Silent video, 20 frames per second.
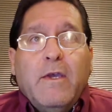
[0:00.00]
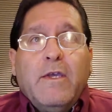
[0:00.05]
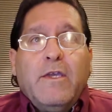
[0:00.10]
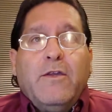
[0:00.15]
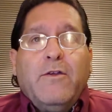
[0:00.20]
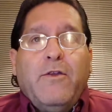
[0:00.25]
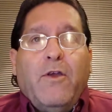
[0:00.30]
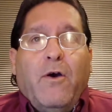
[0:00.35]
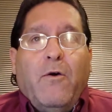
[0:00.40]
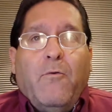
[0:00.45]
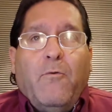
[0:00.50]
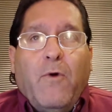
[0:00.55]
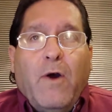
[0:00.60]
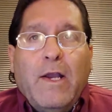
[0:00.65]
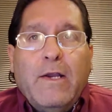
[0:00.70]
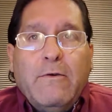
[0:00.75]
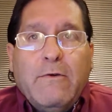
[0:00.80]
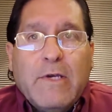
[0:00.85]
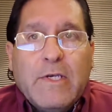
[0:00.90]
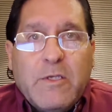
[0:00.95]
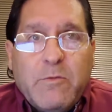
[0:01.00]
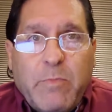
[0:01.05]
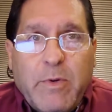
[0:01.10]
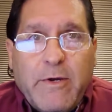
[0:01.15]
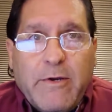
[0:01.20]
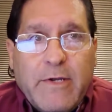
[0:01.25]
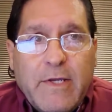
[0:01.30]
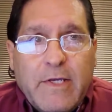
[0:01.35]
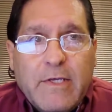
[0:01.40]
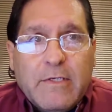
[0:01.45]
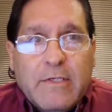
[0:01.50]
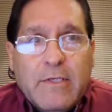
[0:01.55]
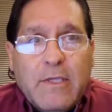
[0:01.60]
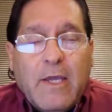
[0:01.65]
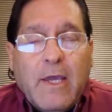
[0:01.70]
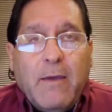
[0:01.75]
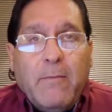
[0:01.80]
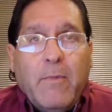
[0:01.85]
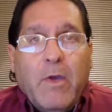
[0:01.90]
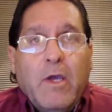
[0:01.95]
You don't want to experience
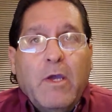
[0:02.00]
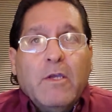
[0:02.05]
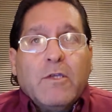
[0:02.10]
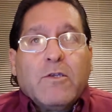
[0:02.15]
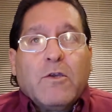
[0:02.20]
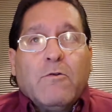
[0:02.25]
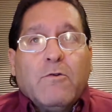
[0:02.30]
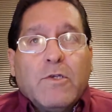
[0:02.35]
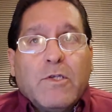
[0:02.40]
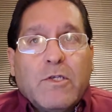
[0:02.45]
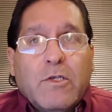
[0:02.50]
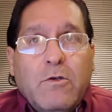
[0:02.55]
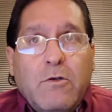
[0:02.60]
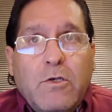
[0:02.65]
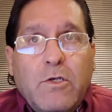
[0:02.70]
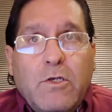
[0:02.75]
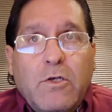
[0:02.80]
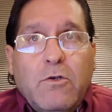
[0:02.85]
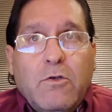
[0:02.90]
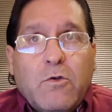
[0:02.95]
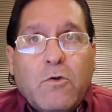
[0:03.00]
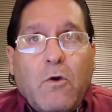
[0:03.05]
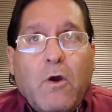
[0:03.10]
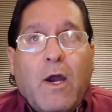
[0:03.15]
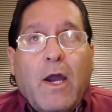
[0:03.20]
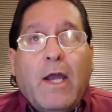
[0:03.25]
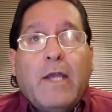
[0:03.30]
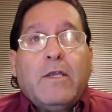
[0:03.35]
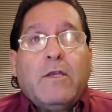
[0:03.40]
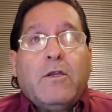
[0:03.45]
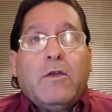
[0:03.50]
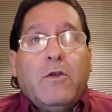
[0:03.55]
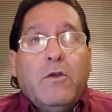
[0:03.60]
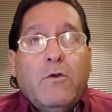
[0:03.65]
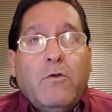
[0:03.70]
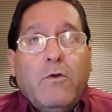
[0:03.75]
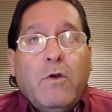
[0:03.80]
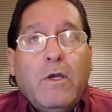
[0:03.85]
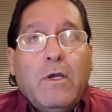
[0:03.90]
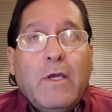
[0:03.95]
them. So as soon as you try
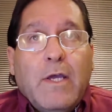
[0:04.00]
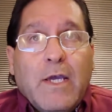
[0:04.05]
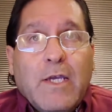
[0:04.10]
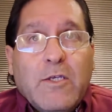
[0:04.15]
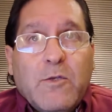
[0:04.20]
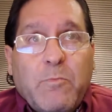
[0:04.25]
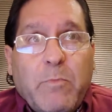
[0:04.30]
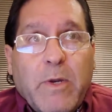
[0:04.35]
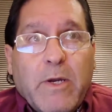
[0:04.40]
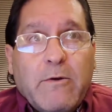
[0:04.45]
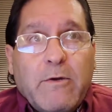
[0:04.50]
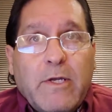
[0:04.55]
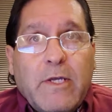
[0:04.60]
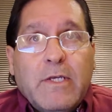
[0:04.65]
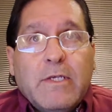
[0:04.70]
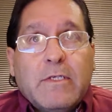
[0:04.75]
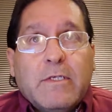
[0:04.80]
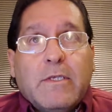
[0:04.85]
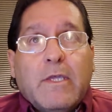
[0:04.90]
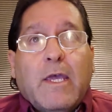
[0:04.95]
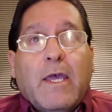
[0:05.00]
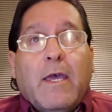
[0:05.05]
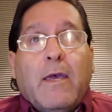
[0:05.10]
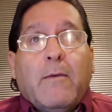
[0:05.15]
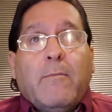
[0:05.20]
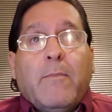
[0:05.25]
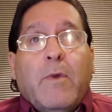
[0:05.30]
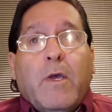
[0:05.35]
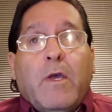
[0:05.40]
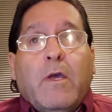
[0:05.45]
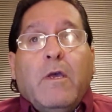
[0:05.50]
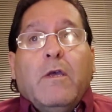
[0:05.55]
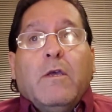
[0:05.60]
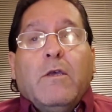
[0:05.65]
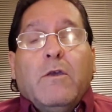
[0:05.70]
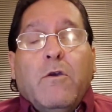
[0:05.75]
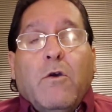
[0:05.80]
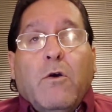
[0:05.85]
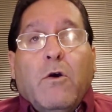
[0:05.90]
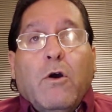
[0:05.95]
to experience them,
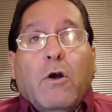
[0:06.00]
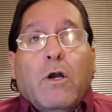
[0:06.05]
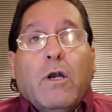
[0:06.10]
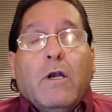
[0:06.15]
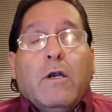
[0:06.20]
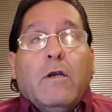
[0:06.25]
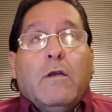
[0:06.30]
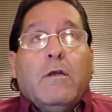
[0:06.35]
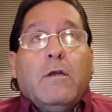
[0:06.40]
your